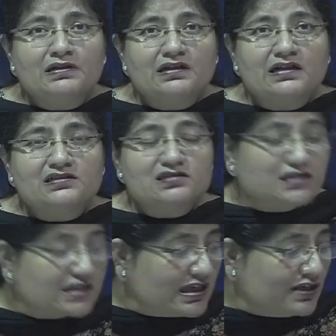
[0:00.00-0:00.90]
that I just
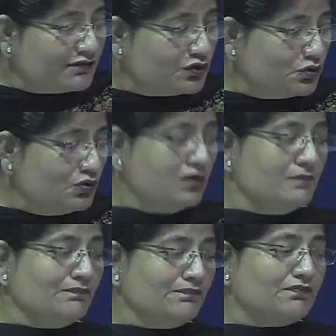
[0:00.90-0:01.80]
gave you,
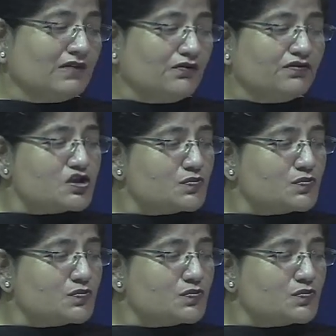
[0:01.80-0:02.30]
which